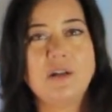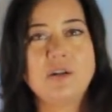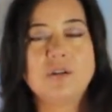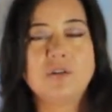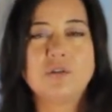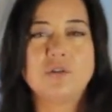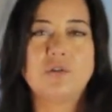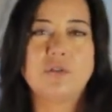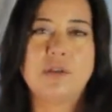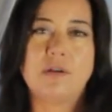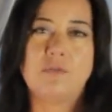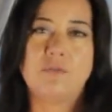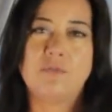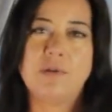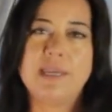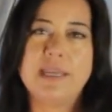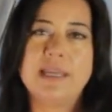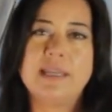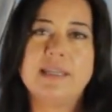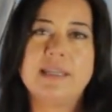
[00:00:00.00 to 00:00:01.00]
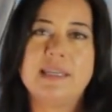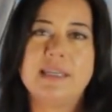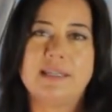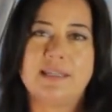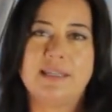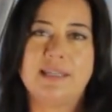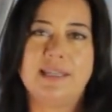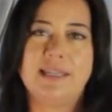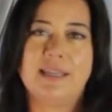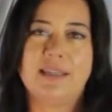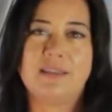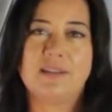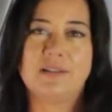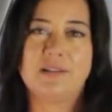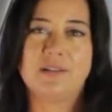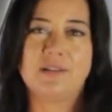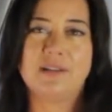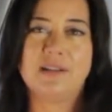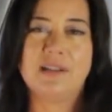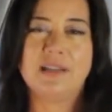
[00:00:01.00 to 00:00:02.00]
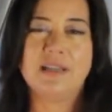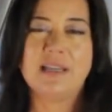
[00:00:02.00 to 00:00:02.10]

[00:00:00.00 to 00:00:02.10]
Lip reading: so that we can get together